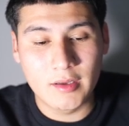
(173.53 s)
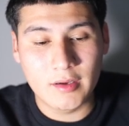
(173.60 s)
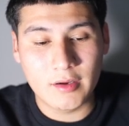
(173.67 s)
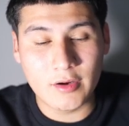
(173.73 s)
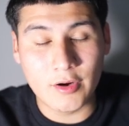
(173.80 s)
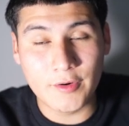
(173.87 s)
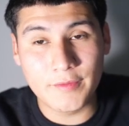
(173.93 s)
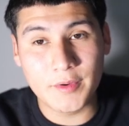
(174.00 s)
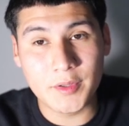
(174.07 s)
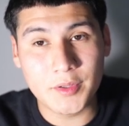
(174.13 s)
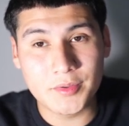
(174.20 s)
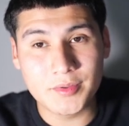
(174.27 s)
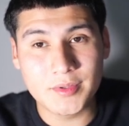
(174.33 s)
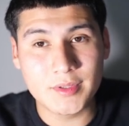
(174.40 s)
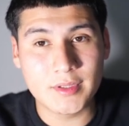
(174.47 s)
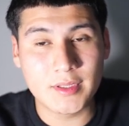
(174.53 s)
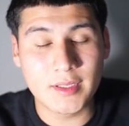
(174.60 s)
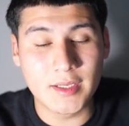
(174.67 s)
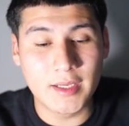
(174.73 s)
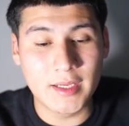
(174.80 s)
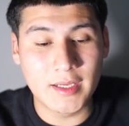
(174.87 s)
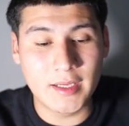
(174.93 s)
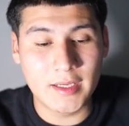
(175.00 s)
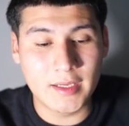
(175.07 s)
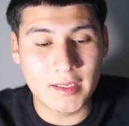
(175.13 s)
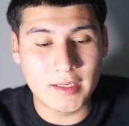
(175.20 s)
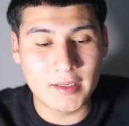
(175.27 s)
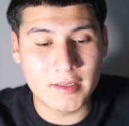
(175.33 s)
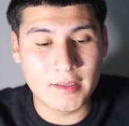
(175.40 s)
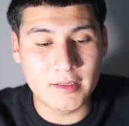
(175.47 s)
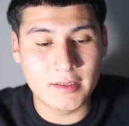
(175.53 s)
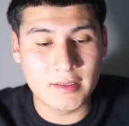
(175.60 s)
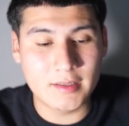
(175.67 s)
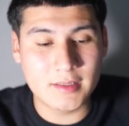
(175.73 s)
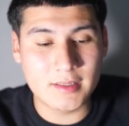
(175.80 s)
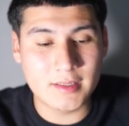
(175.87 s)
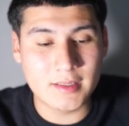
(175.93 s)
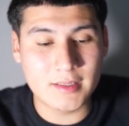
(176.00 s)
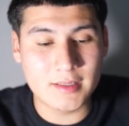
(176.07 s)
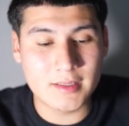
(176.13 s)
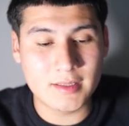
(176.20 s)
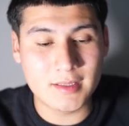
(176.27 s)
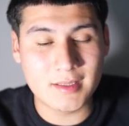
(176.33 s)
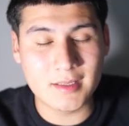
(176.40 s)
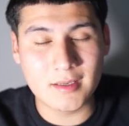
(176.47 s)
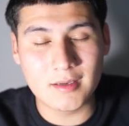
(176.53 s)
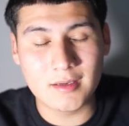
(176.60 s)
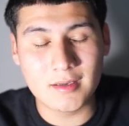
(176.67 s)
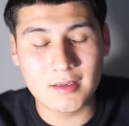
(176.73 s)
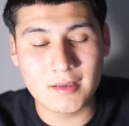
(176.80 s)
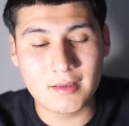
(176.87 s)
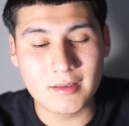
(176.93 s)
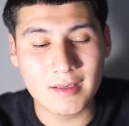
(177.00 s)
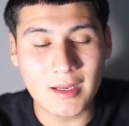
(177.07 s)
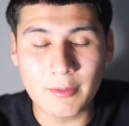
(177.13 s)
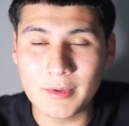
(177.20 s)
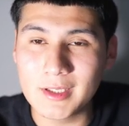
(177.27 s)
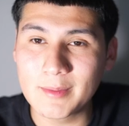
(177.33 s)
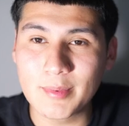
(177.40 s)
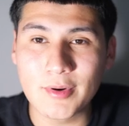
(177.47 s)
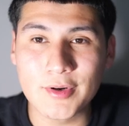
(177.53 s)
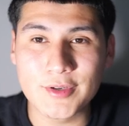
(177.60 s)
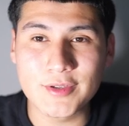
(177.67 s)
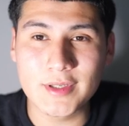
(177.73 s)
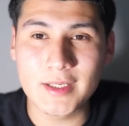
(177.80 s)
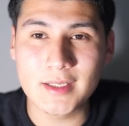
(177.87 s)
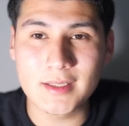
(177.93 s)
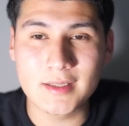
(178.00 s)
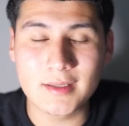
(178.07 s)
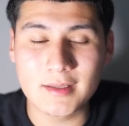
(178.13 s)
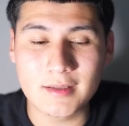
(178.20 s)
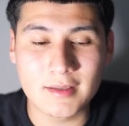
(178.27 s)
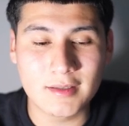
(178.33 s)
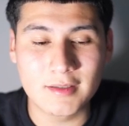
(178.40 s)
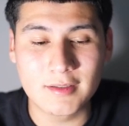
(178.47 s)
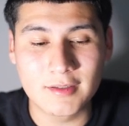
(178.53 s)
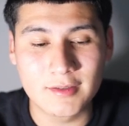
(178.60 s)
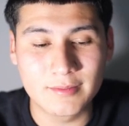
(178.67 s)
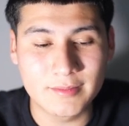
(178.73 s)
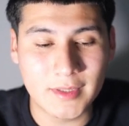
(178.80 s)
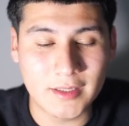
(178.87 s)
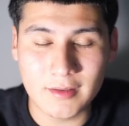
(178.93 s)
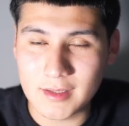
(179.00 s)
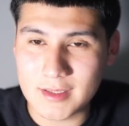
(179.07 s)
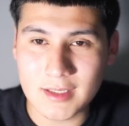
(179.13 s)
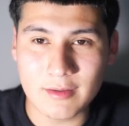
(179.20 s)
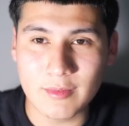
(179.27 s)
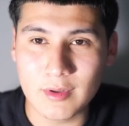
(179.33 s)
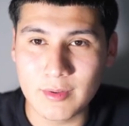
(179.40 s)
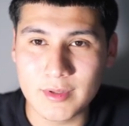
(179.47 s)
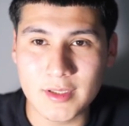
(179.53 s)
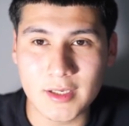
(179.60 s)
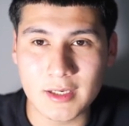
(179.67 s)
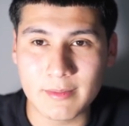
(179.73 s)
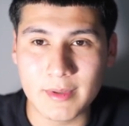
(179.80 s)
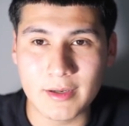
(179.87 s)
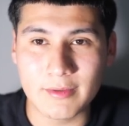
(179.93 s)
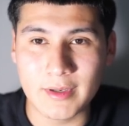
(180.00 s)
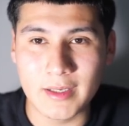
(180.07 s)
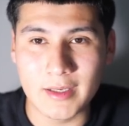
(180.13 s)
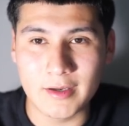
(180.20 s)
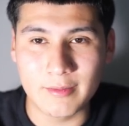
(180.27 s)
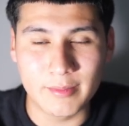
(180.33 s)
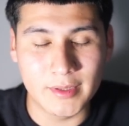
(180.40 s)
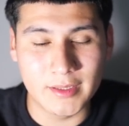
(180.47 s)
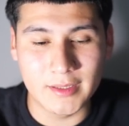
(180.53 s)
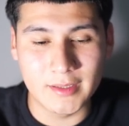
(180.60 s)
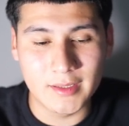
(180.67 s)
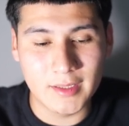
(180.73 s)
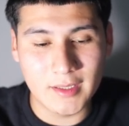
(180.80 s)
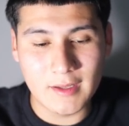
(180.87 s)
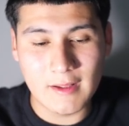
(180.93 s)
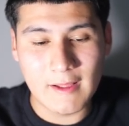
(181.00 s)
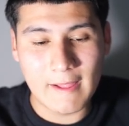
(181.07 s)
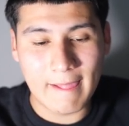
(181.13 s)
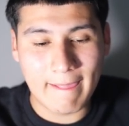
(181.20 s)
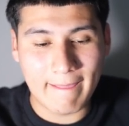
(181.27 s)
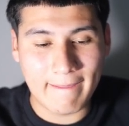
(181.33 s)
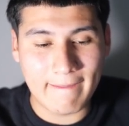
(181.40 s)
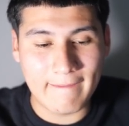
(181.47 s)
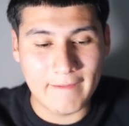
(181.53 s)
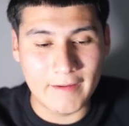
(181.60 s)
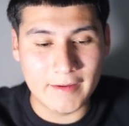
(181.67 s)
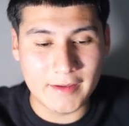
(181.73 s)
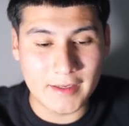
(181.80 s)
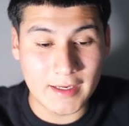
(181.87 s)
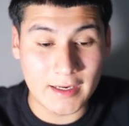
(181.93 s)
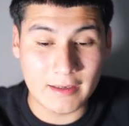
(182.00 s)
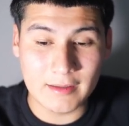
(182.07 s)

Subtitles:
car photos and some, not really portraits. I know that's not what we're talking about right now, but yeah, I